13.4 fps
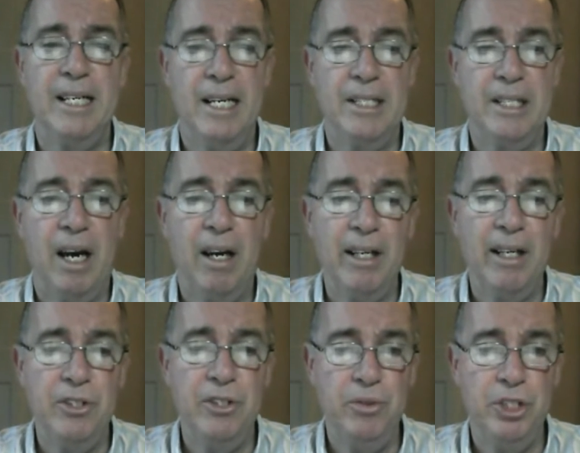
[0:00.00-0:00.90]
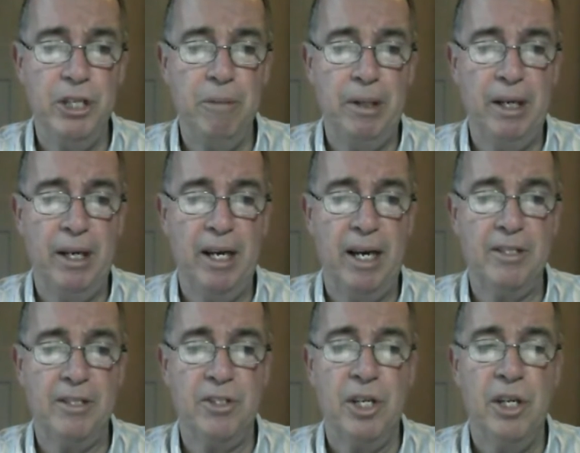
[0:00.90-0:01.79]
as I do
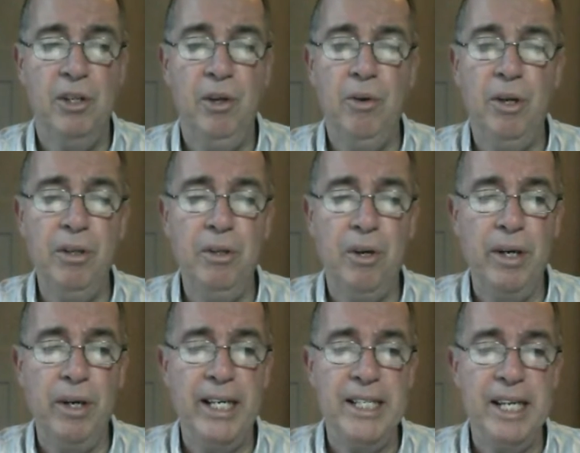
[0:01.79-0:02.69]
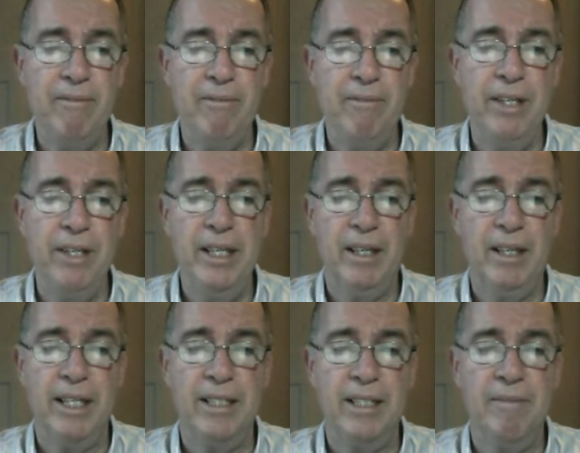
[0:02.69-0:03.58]
chipolatas, you can cook it every
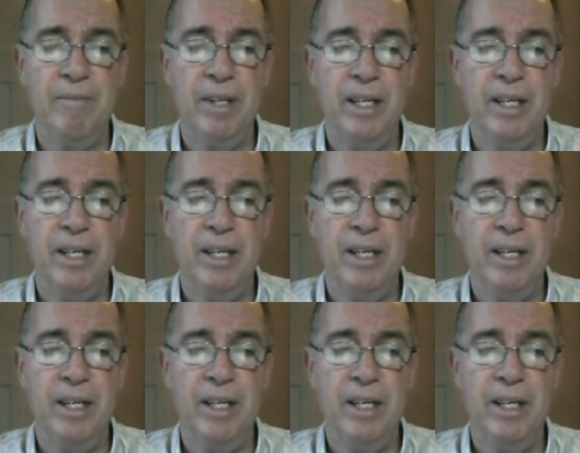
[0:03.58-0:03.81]
night.